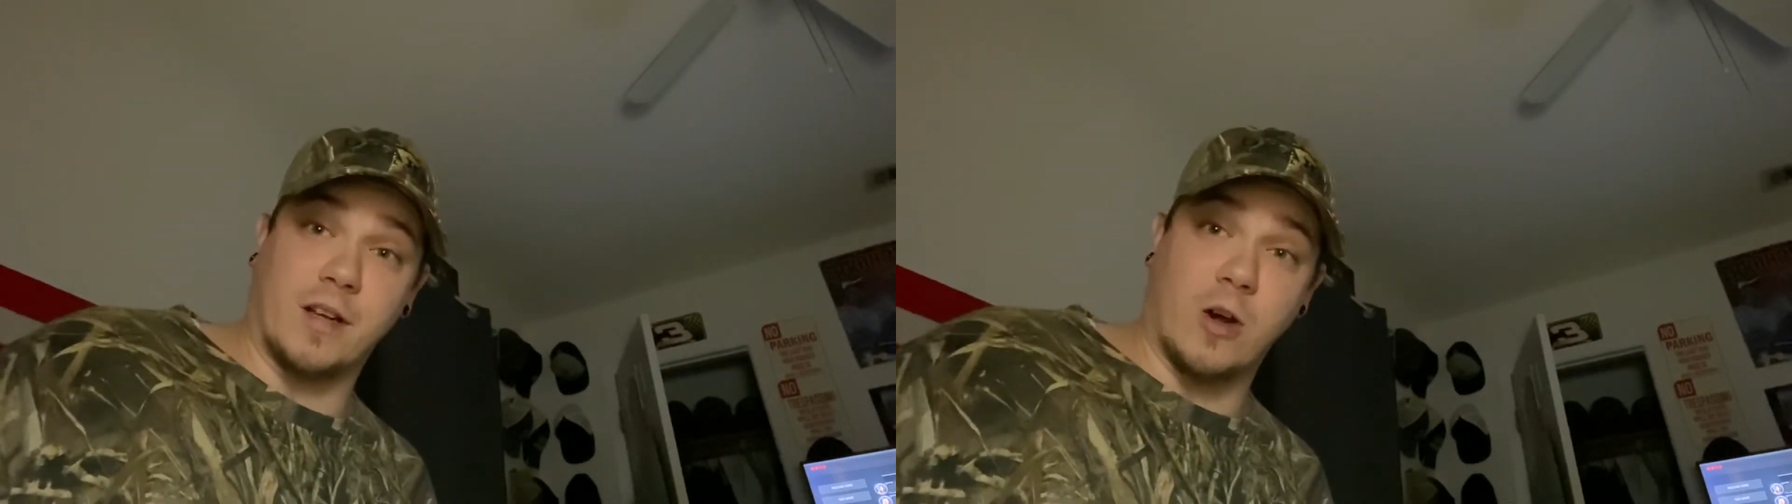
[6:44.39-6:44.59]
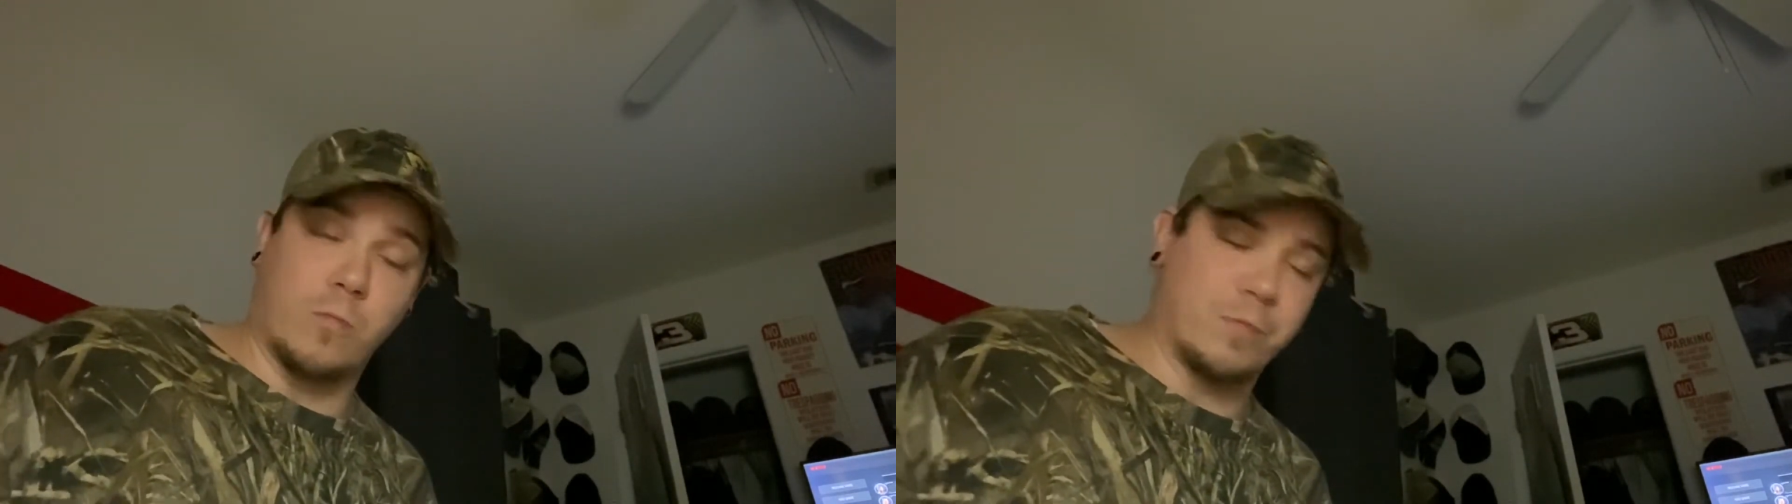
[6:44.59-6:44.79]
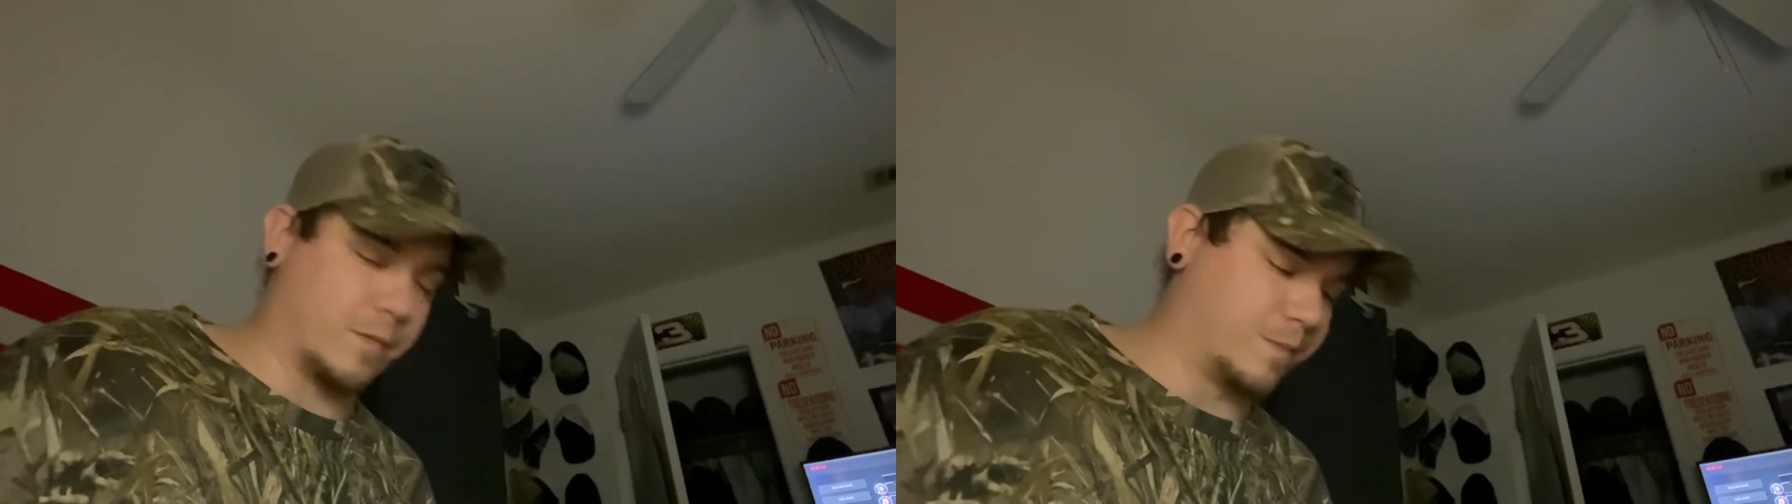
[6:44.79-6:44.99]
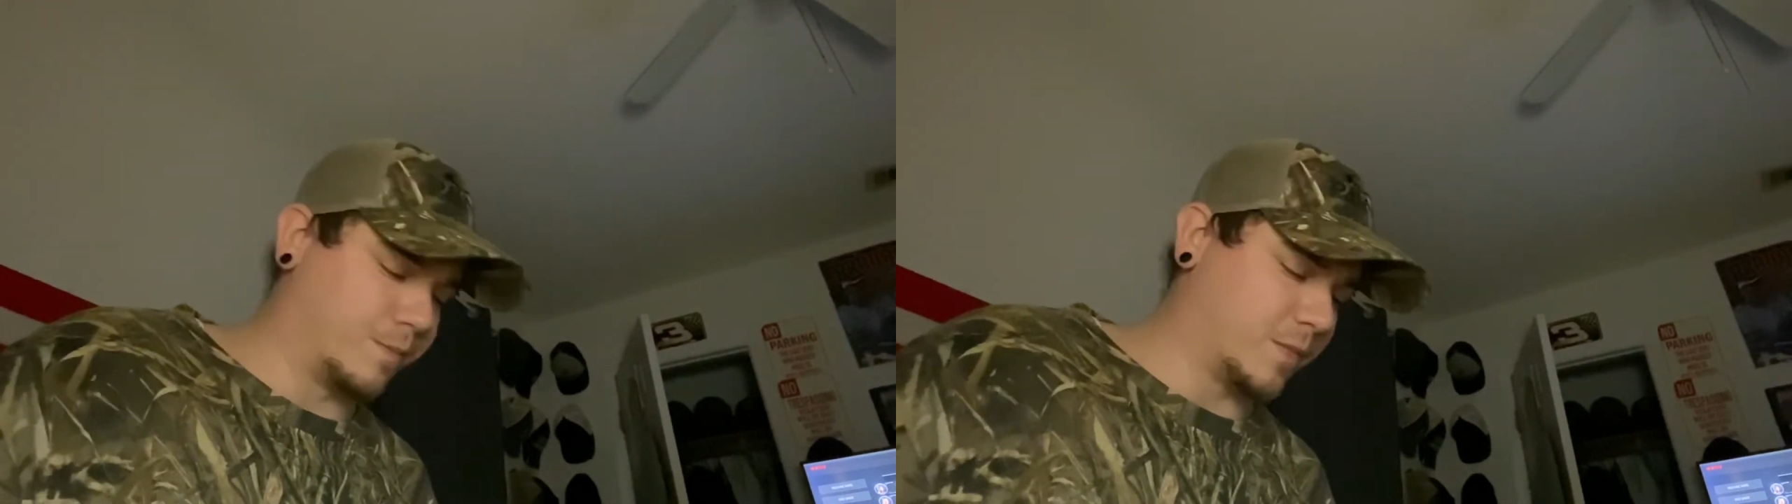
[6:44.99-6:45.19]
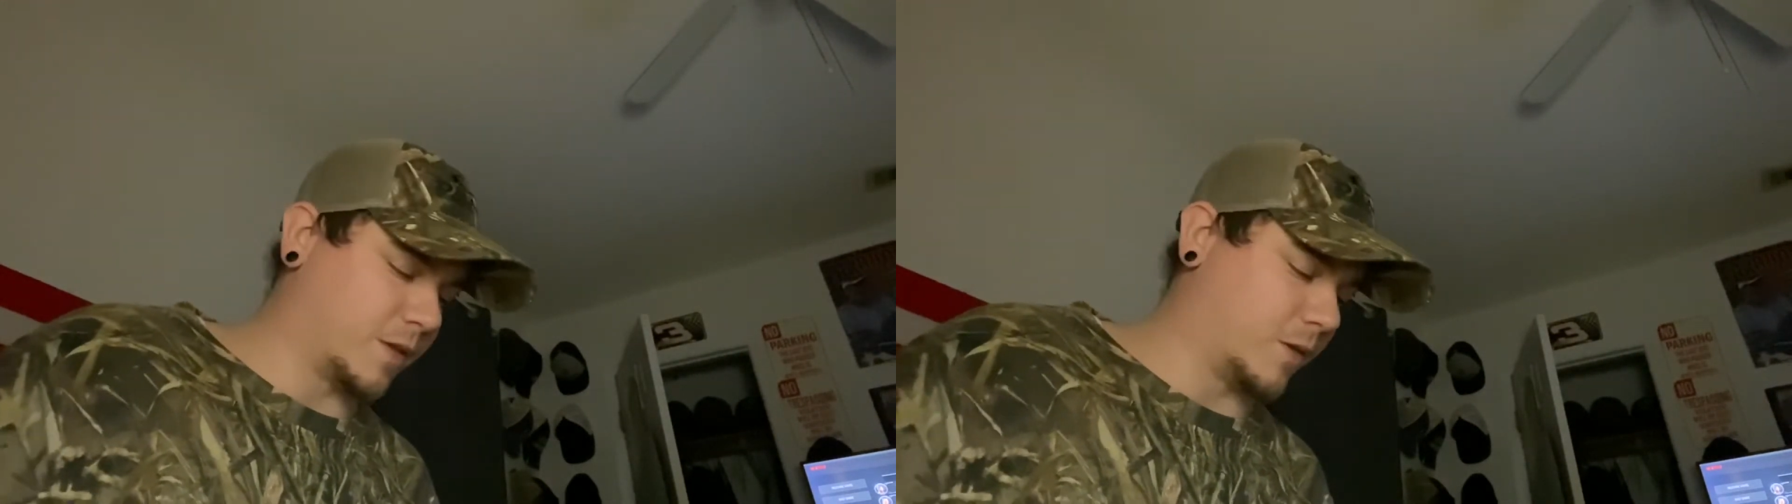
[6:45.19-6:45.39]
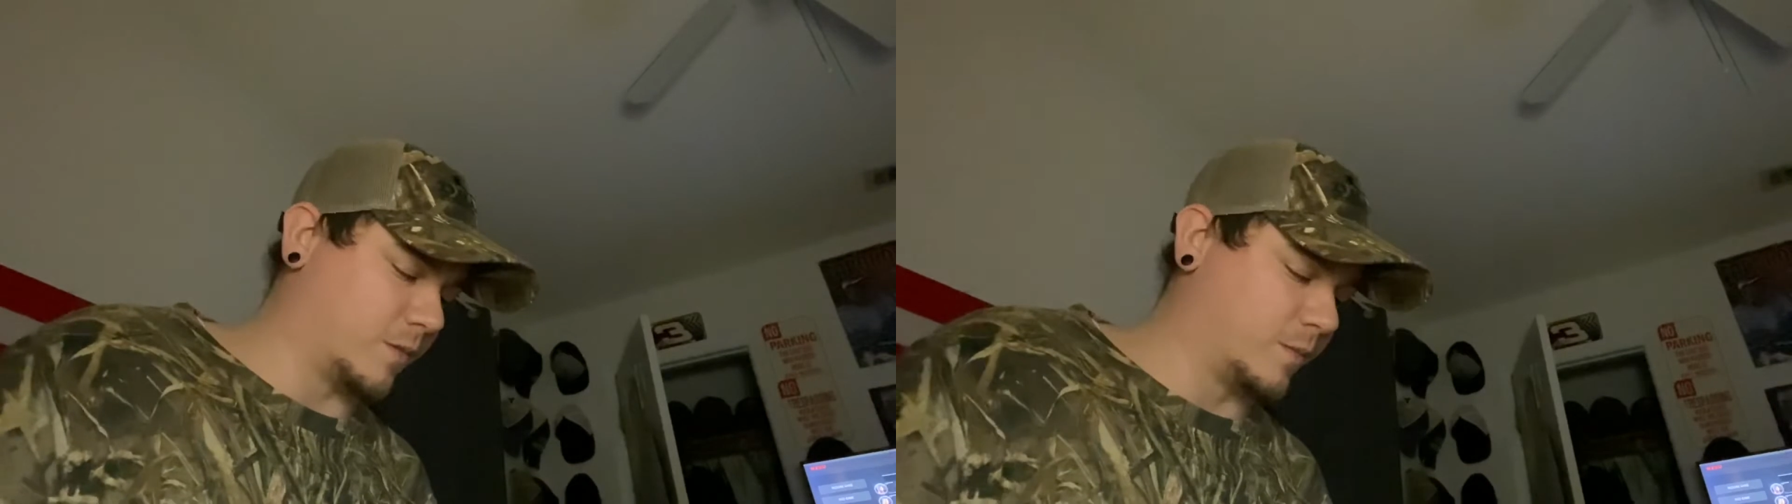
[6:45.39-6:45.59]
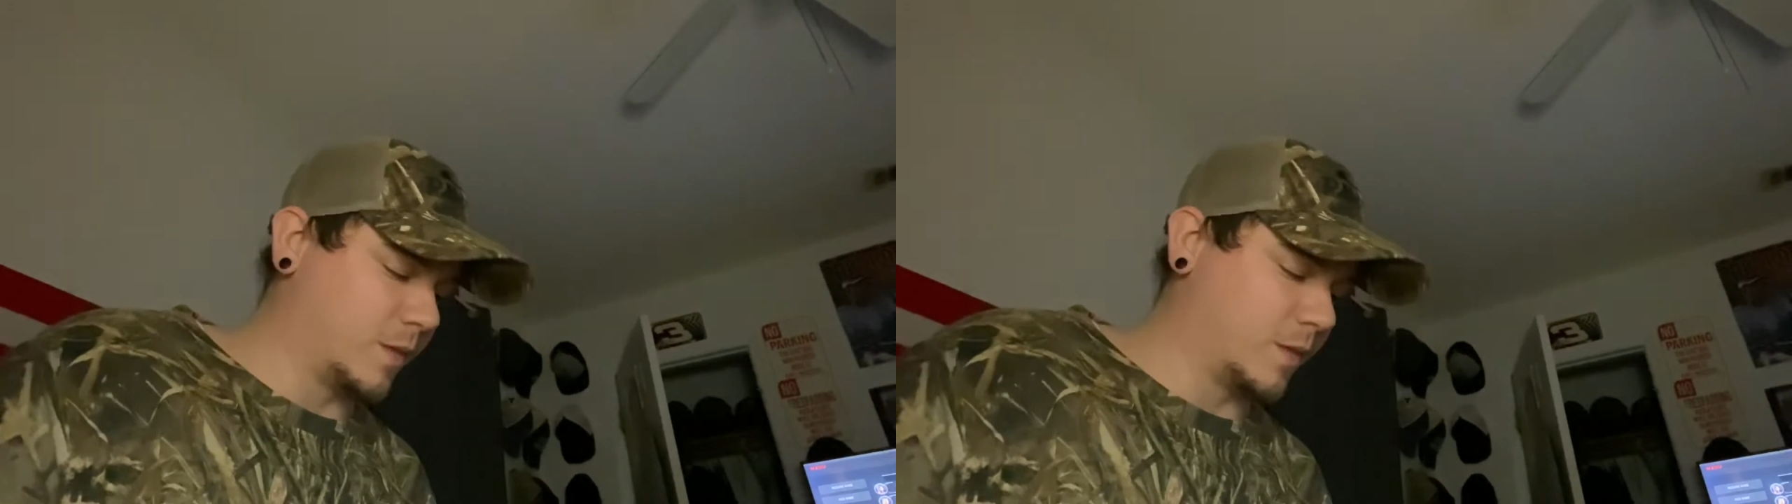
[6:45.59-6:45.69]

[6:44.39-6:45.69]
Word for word: open. So,